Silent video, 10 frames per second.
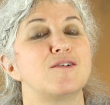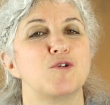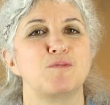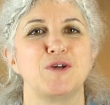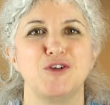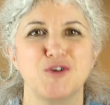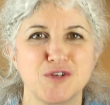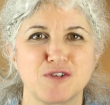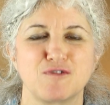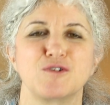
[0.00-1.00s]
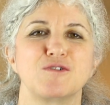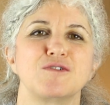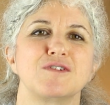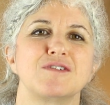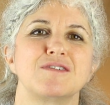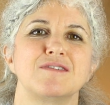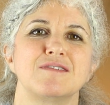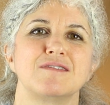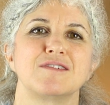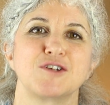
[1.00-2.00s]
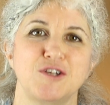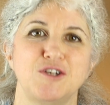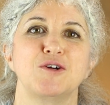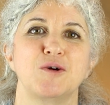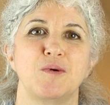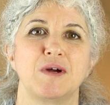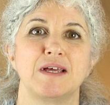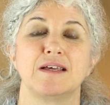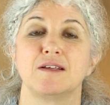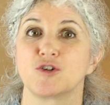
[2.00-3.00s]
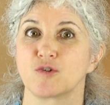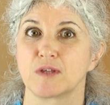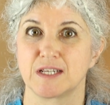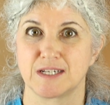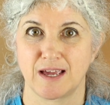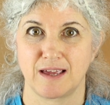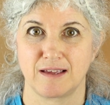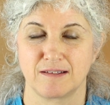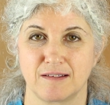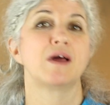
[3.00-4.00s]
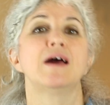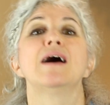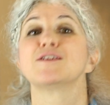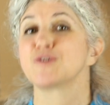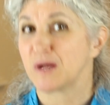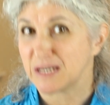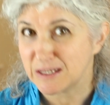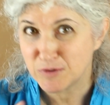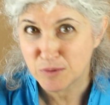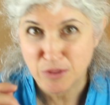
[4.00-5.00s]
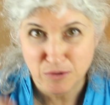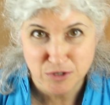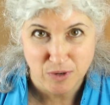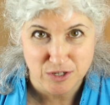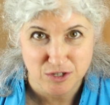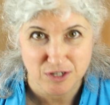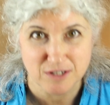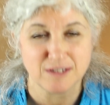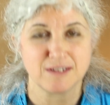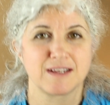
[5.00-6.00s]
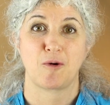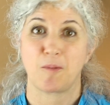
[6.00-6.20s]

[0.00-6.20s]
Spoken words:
would be useful to you during the day? So I'll leave you with those questions.